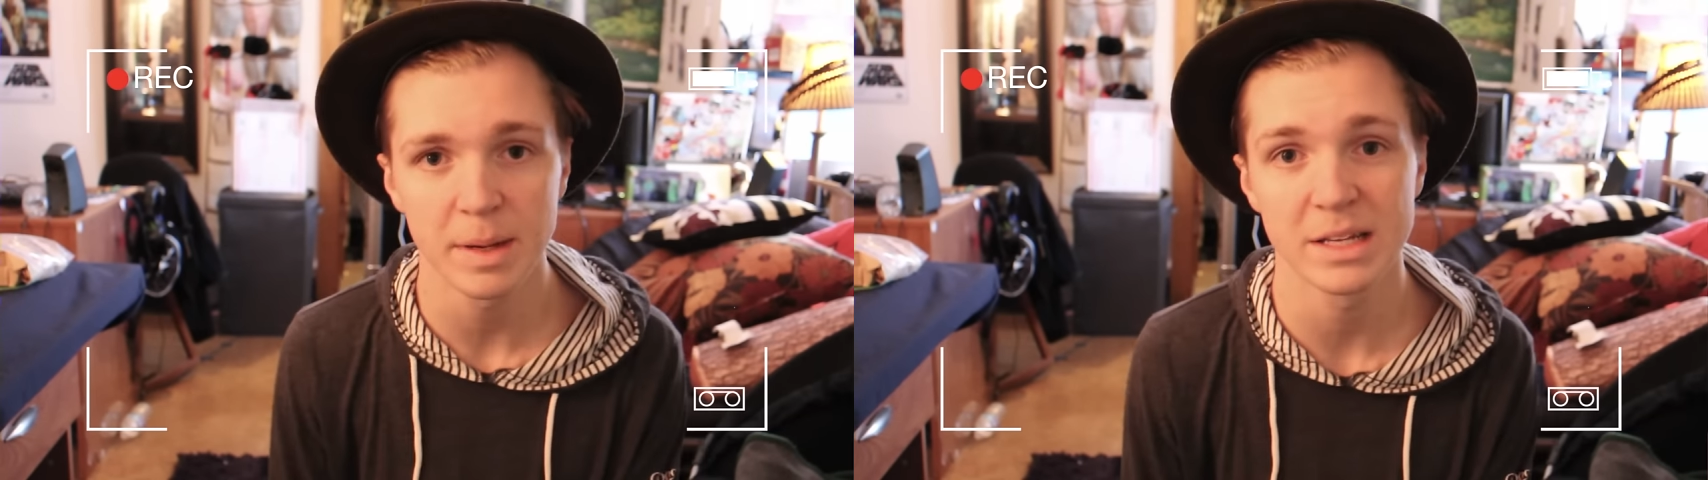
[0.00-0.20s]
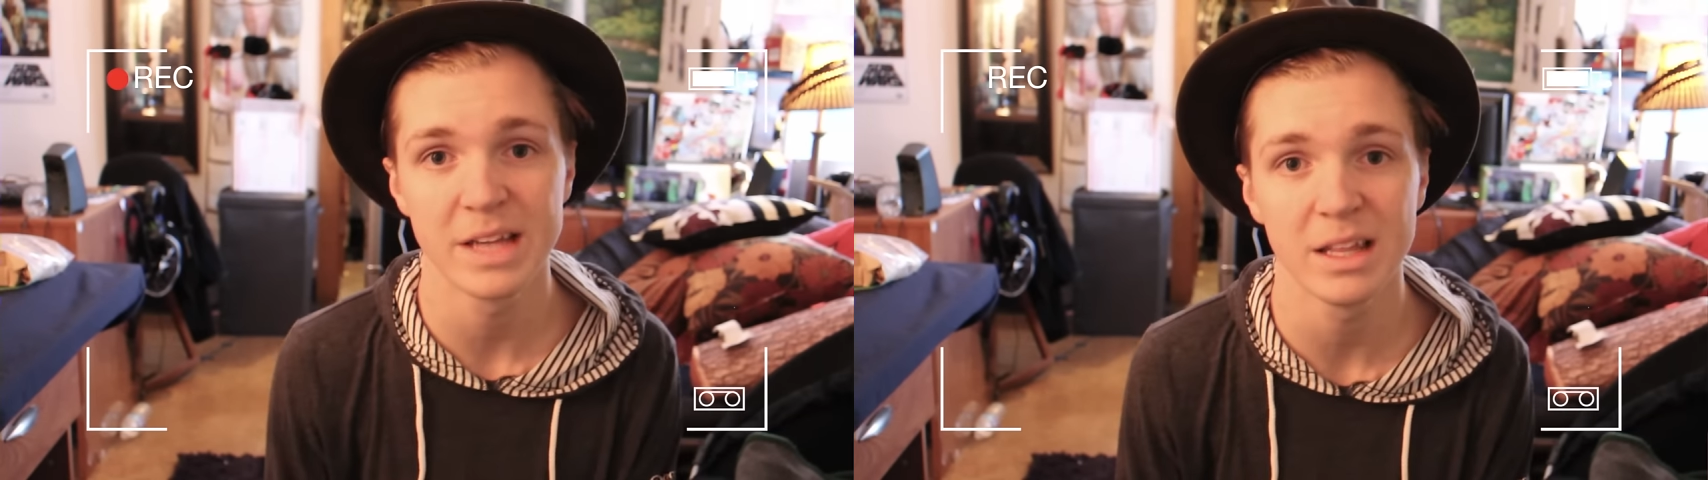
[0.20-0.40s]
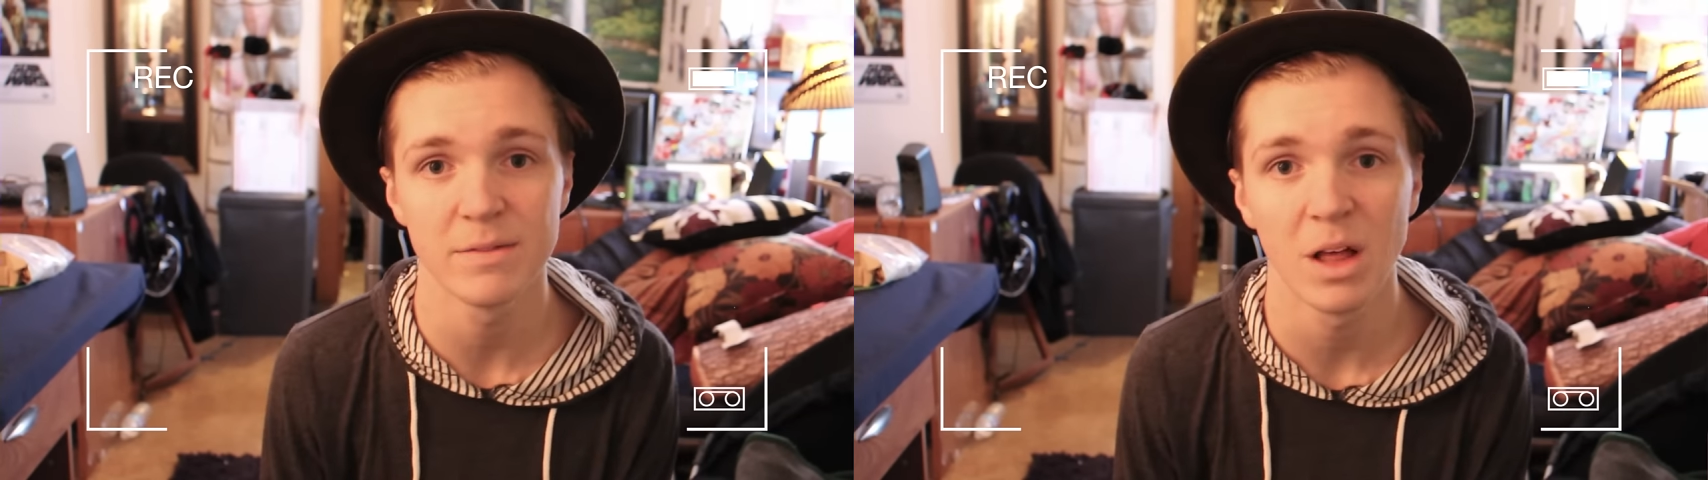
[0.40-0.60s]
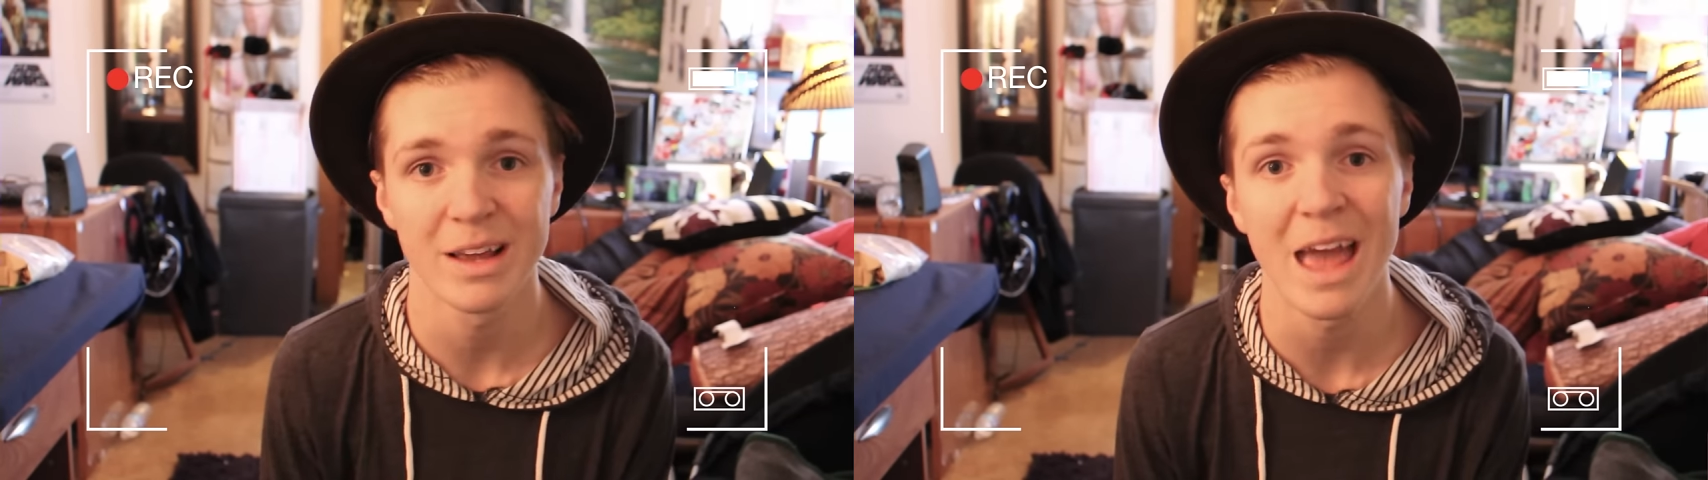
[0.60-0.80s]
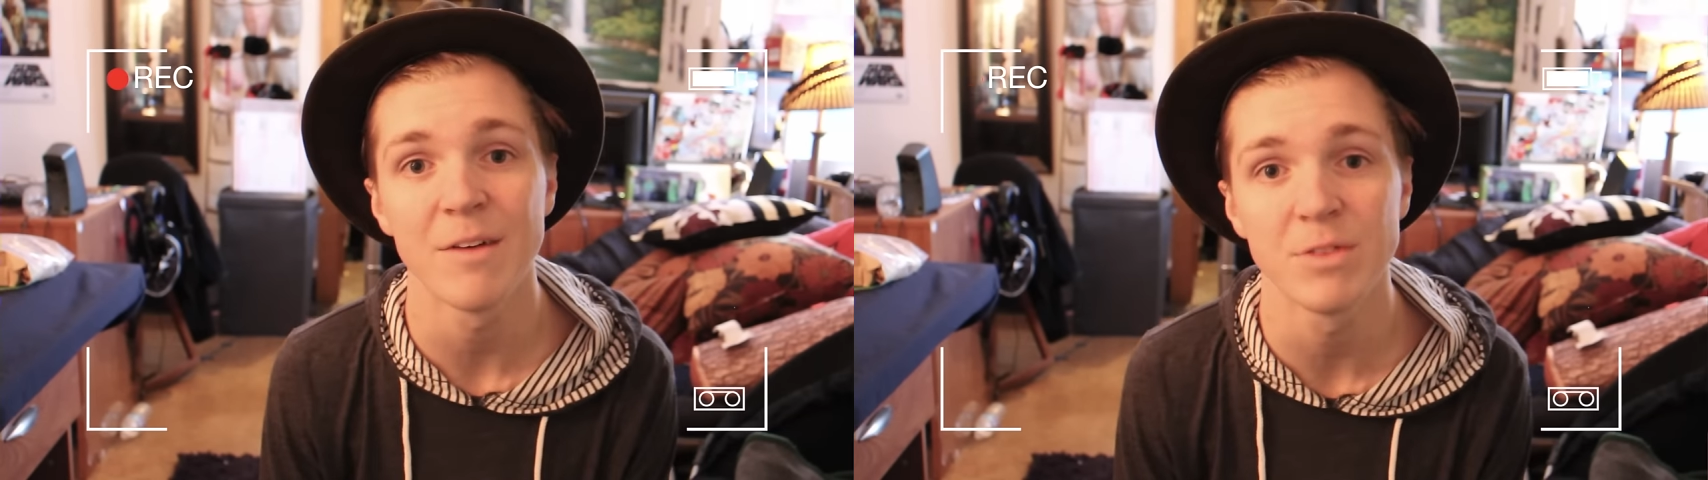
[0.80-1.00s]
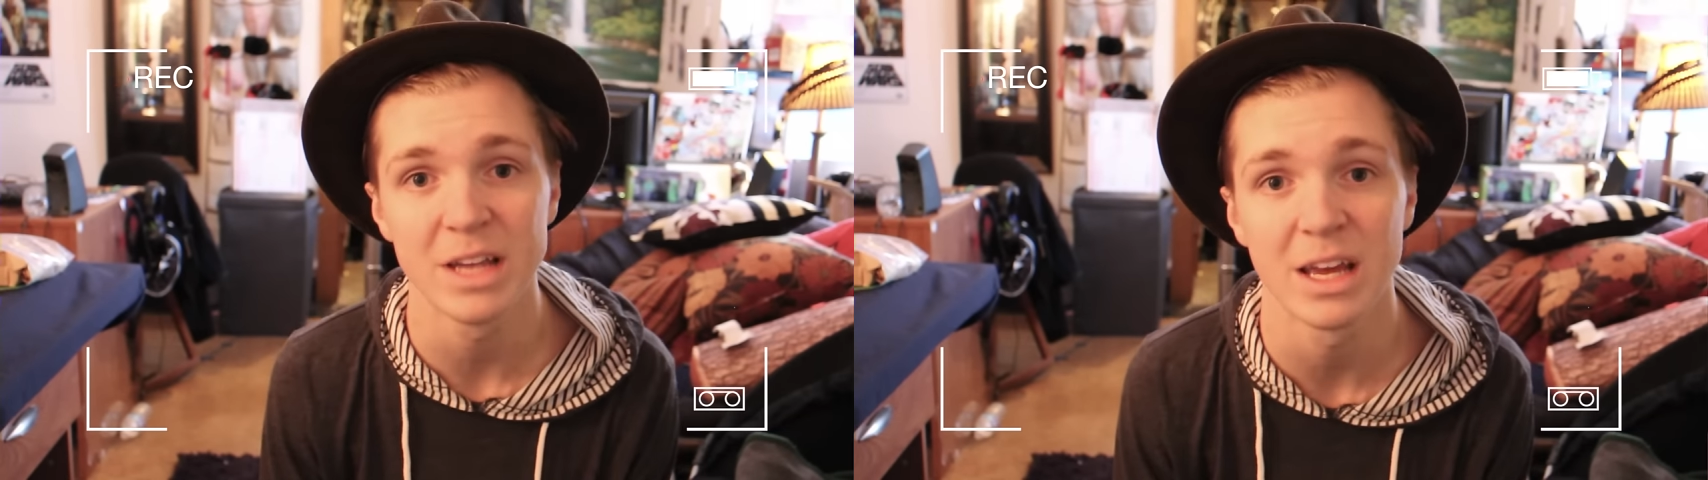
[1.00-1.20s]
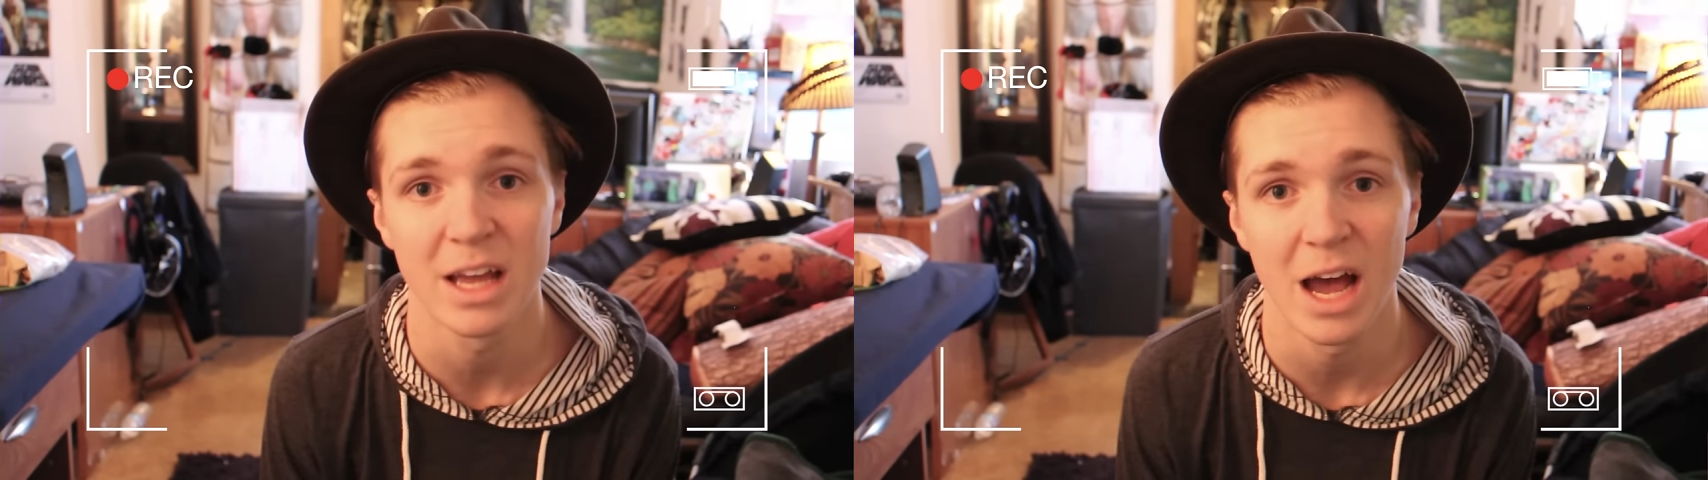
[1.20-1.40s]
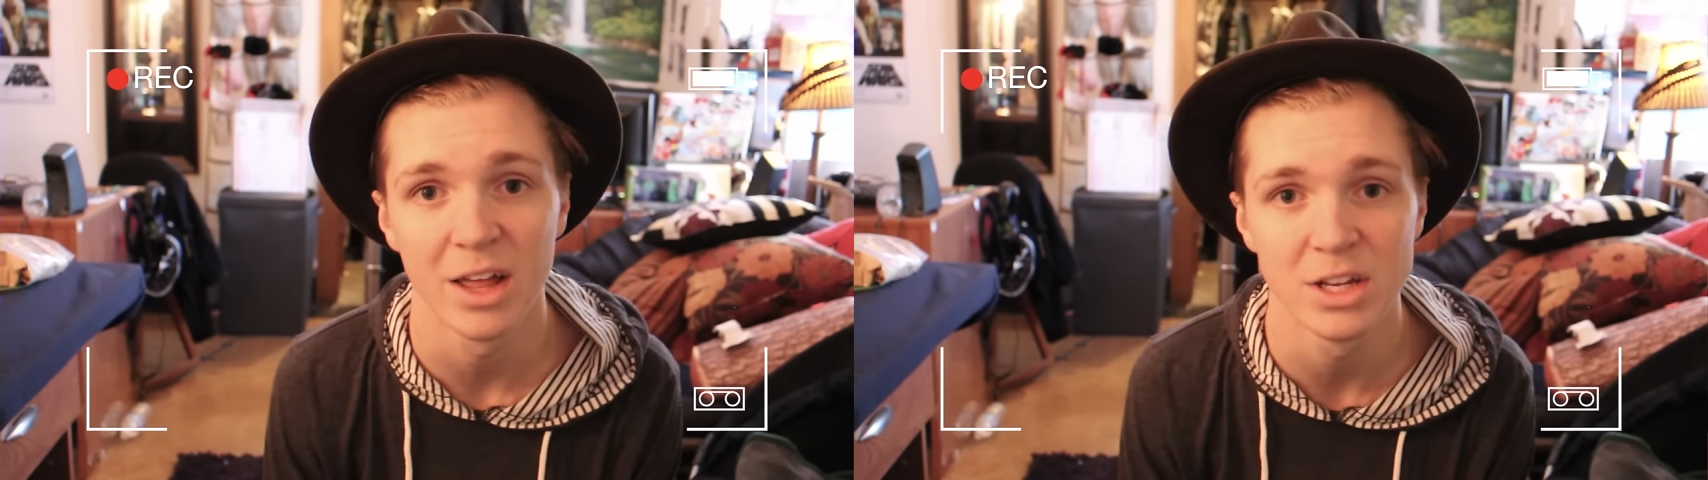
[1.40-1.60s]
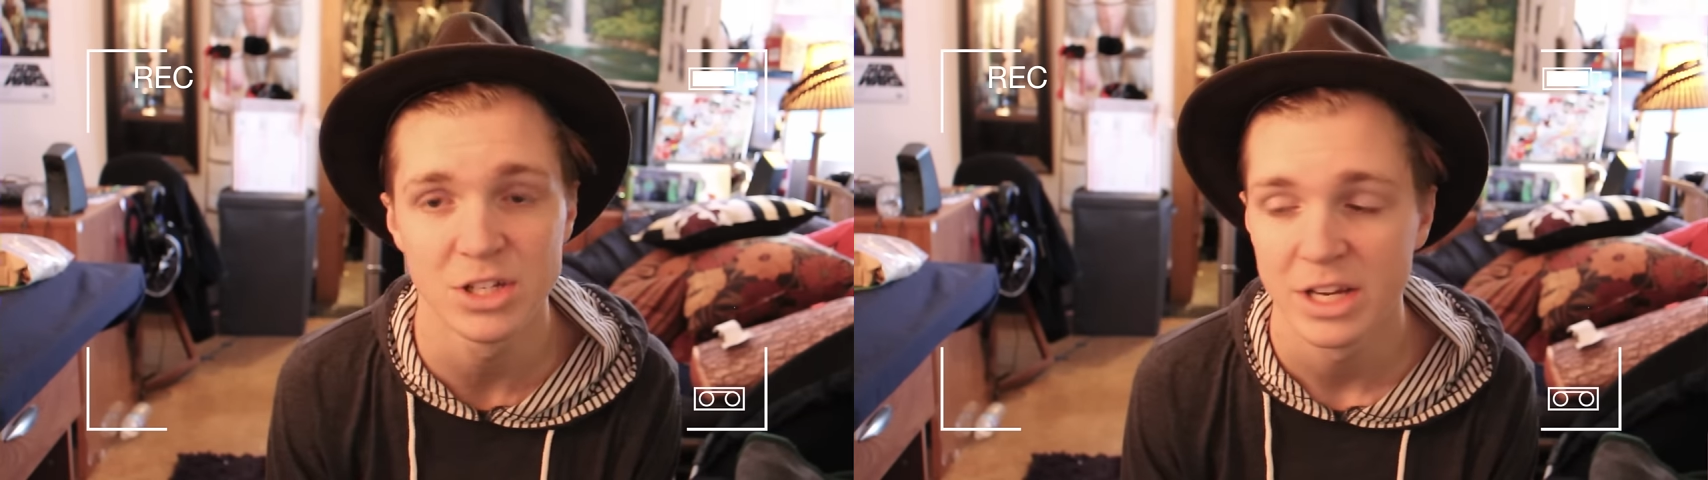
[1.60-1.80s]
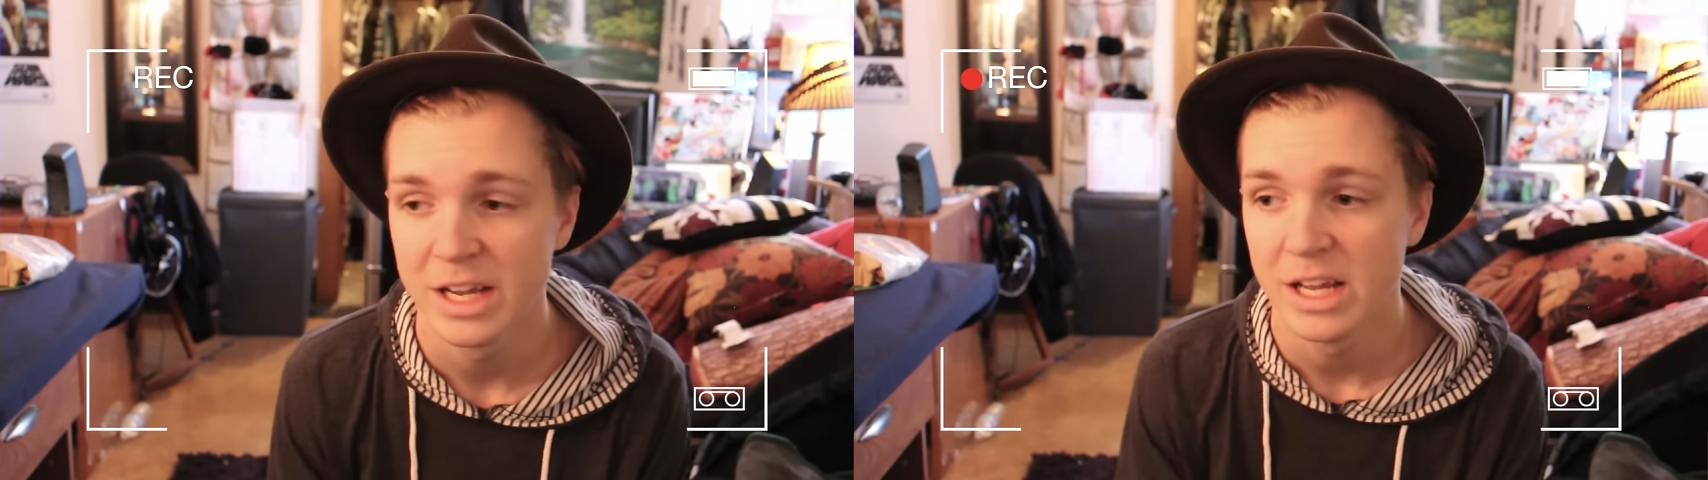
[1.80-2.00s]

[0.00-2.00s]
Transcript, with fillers: I make a daily vlog every day at college.